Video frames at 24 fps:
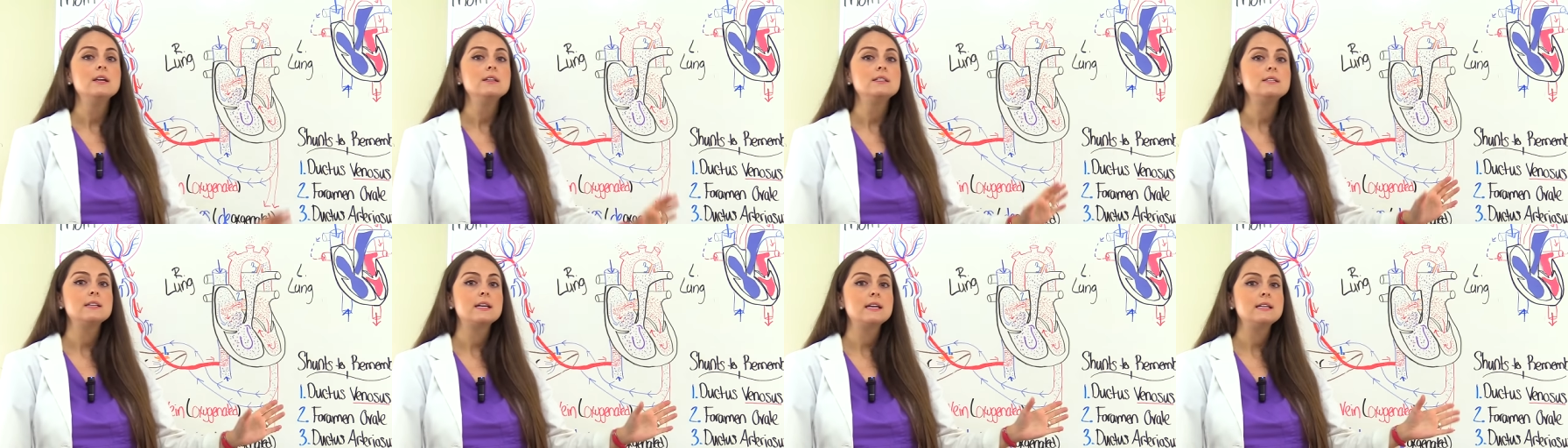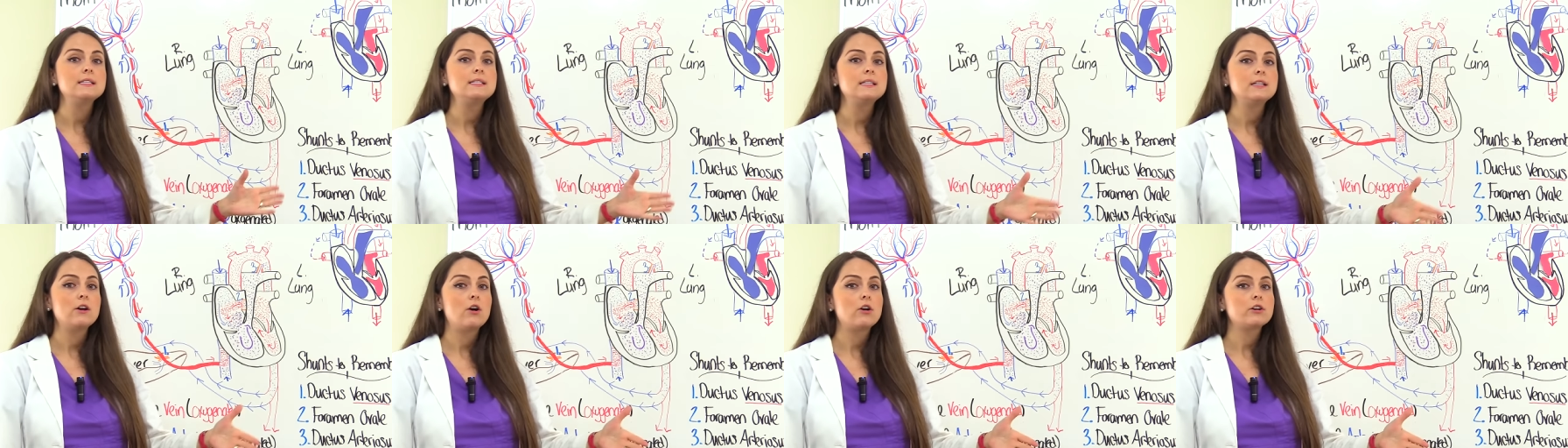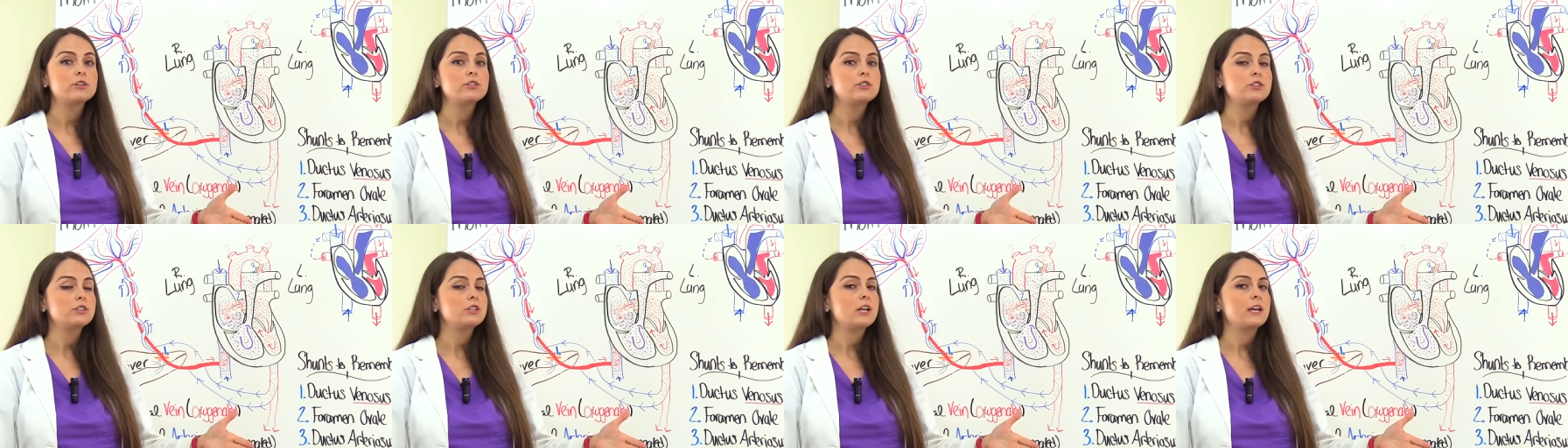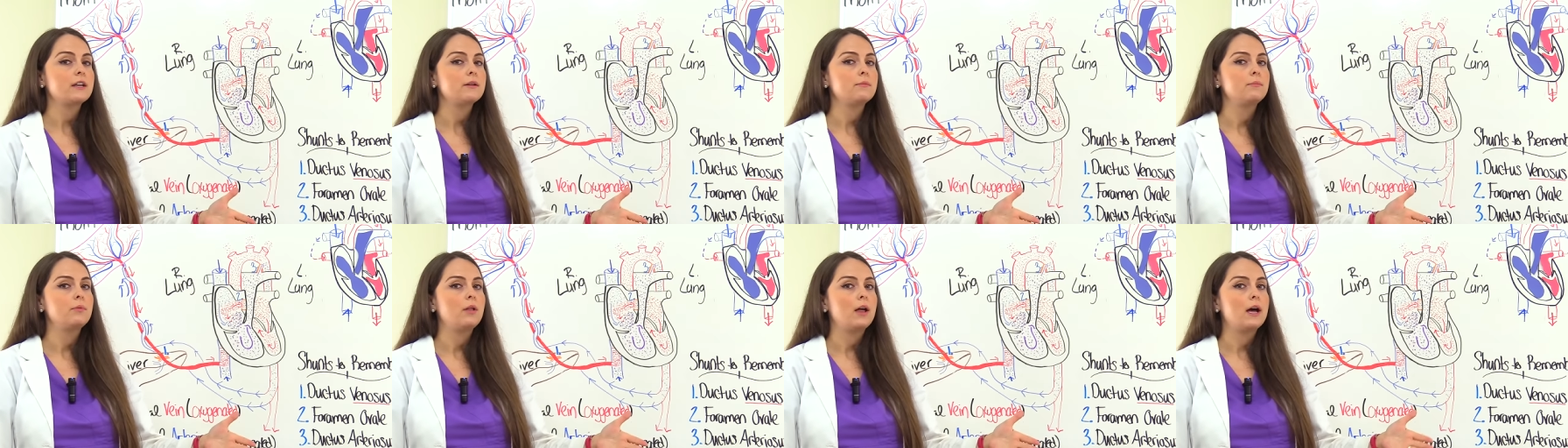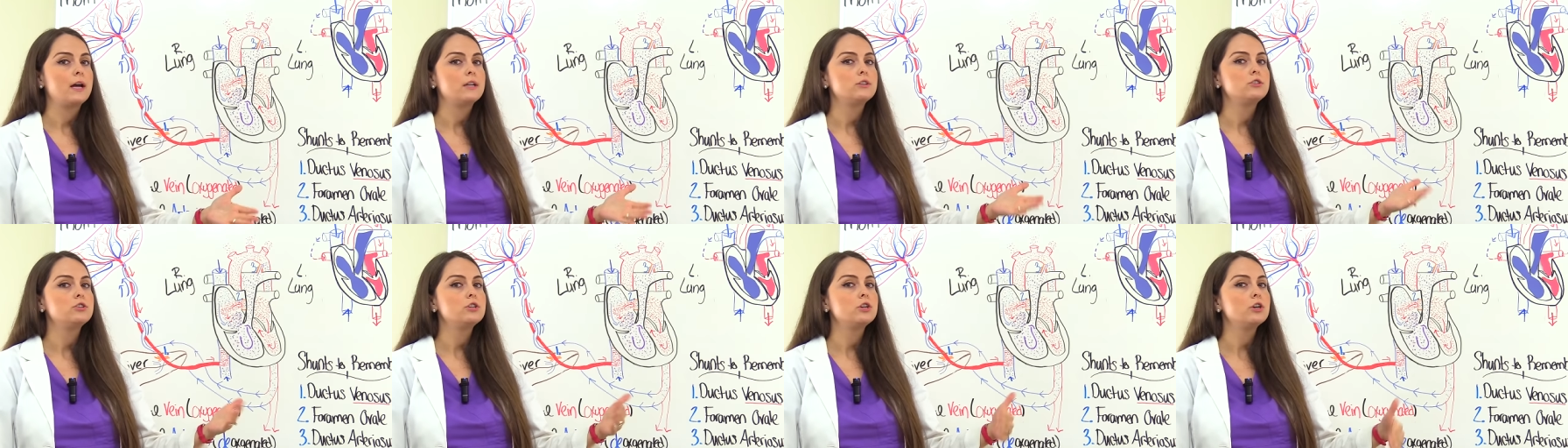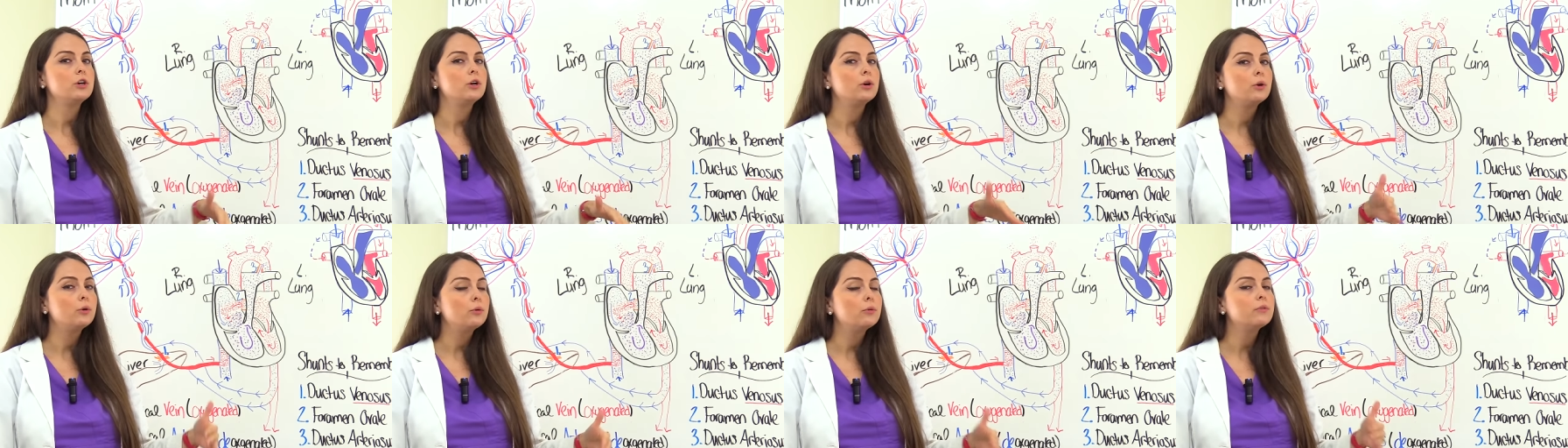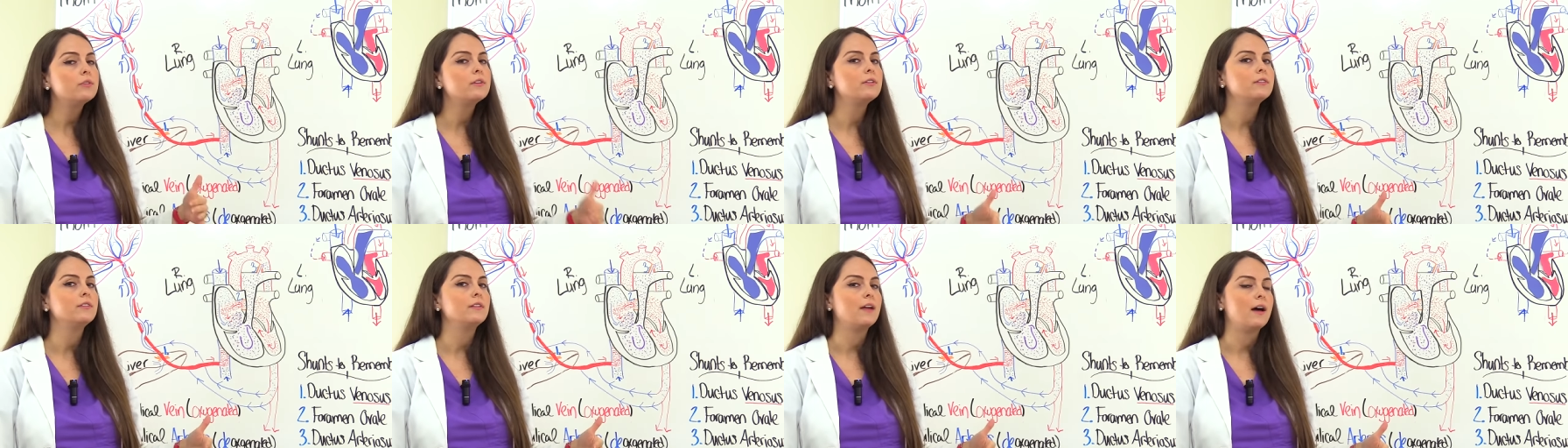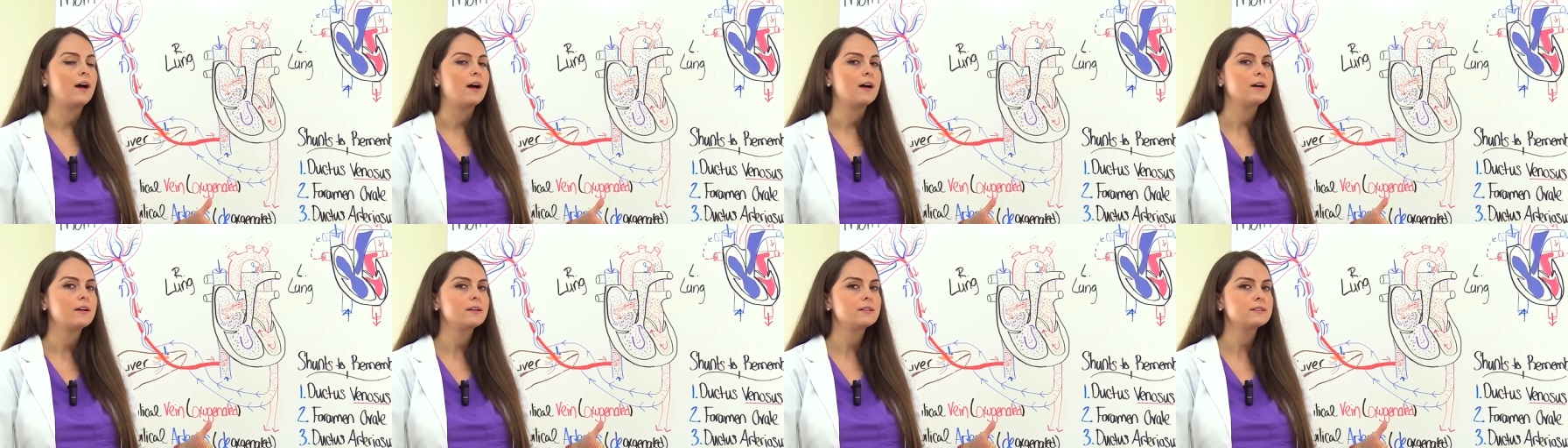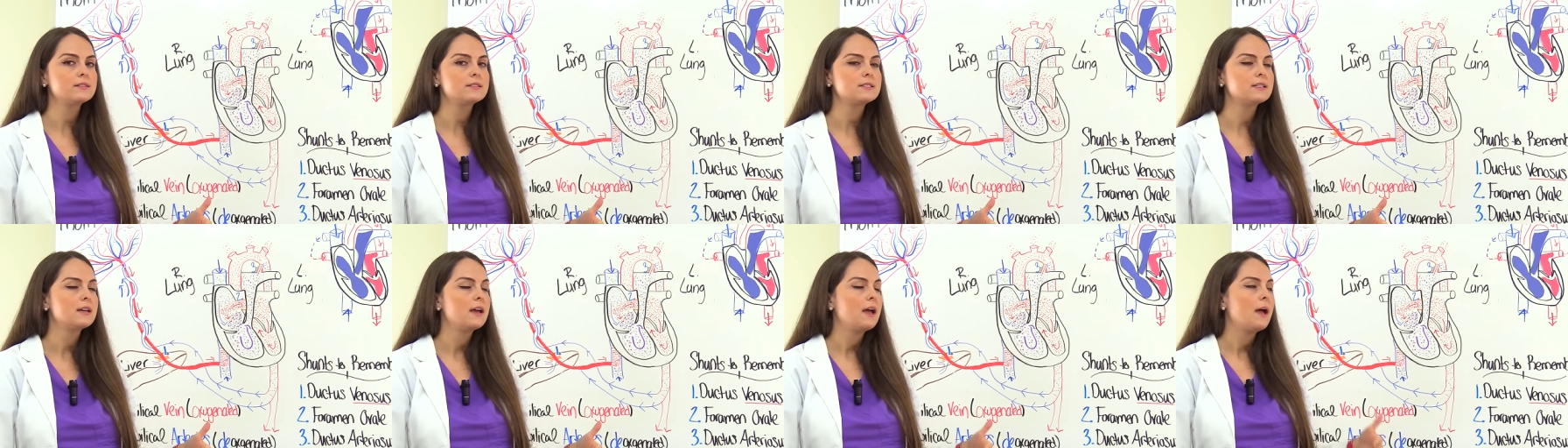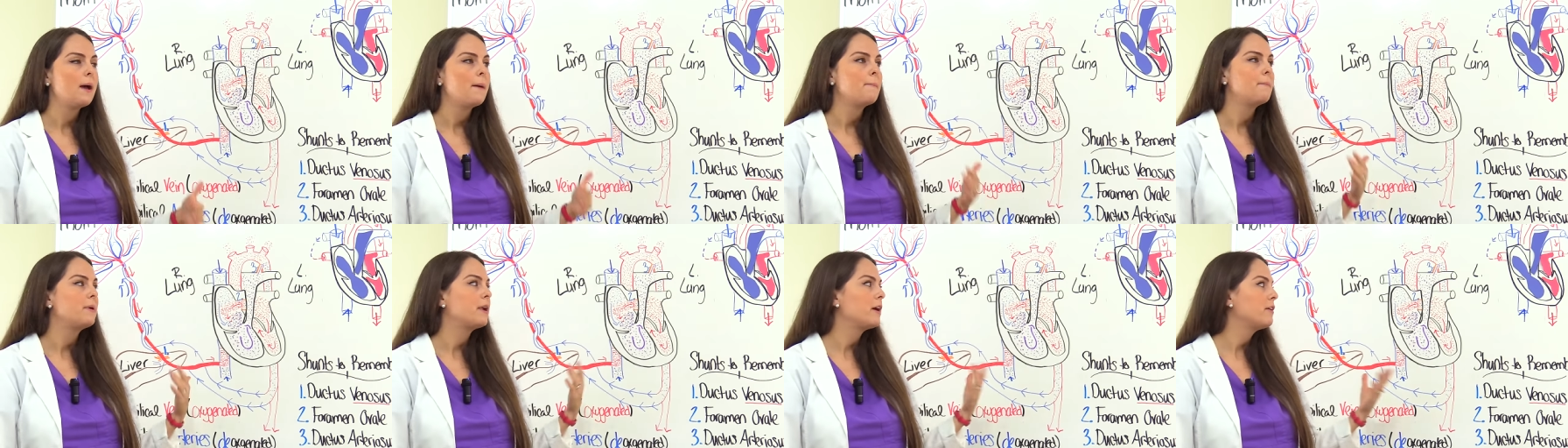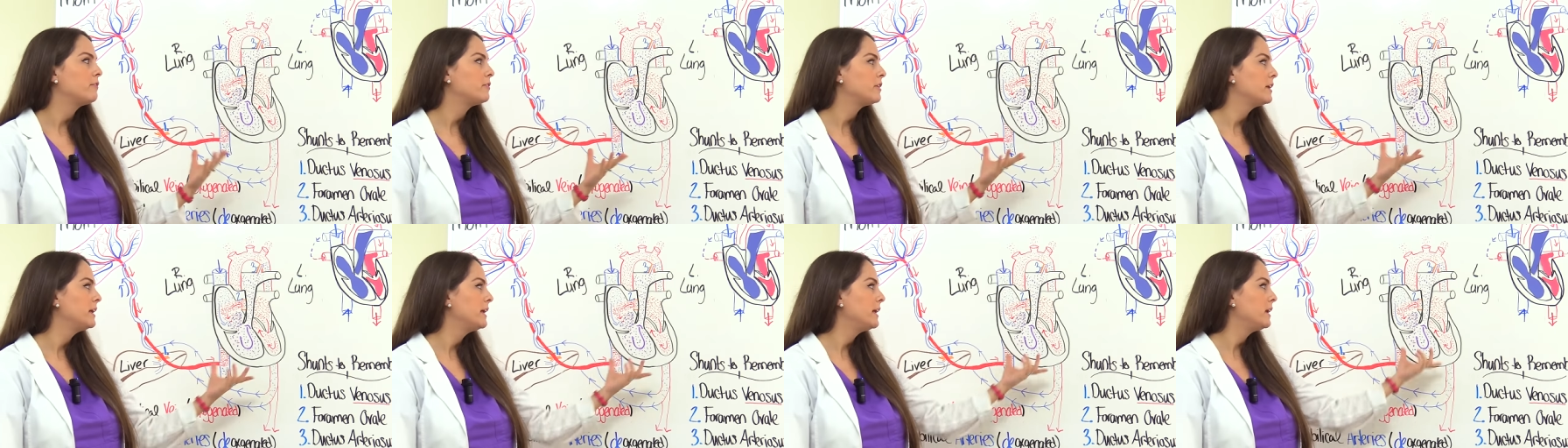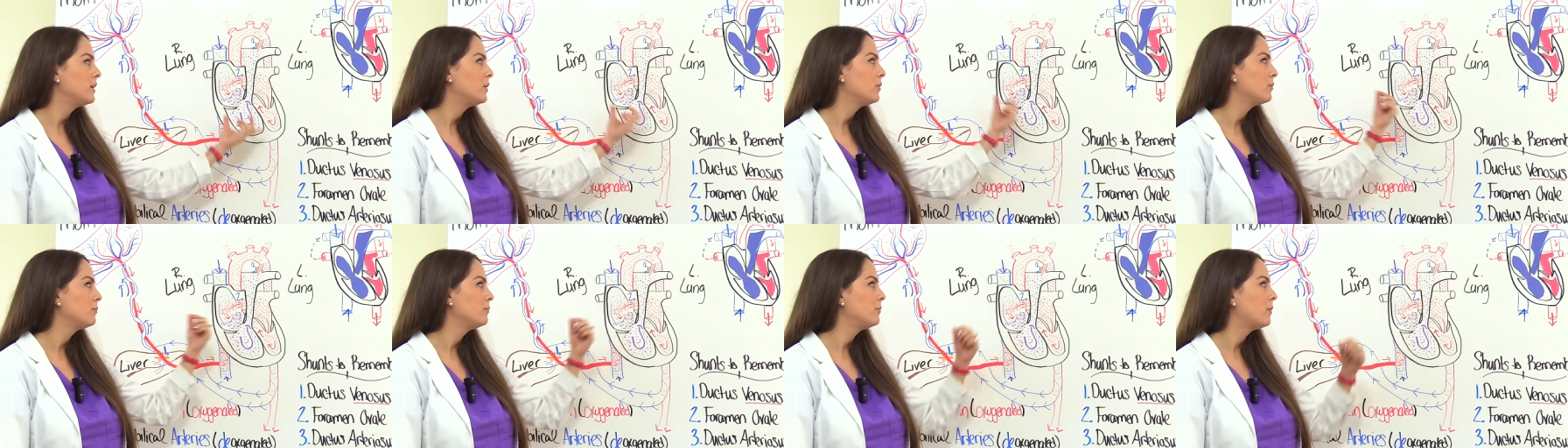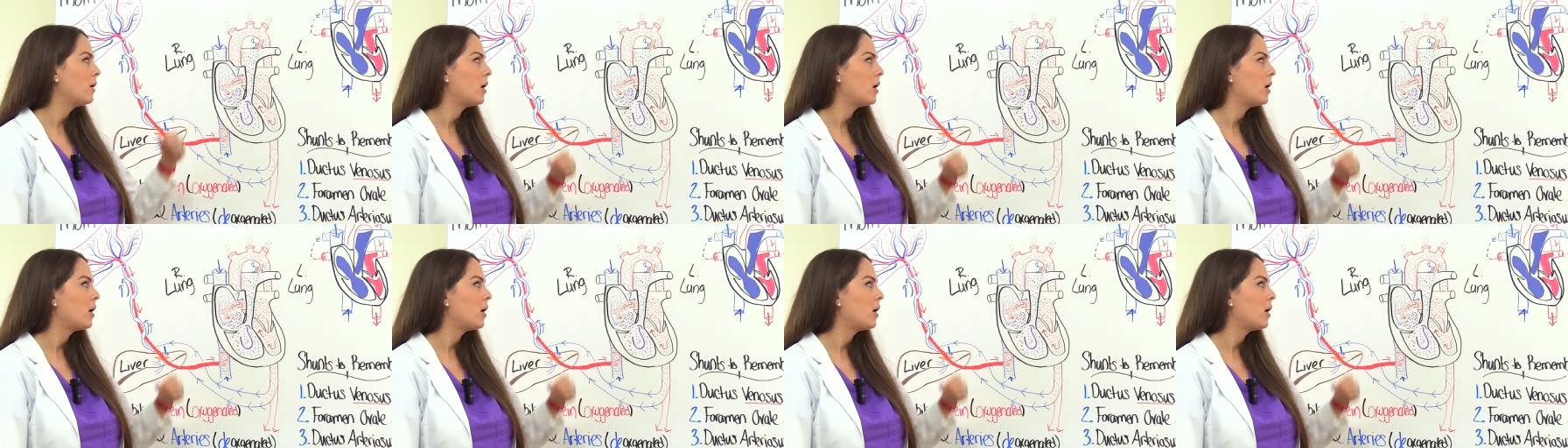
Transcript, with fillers: To get deoxygenated blood to the lungs, but over here,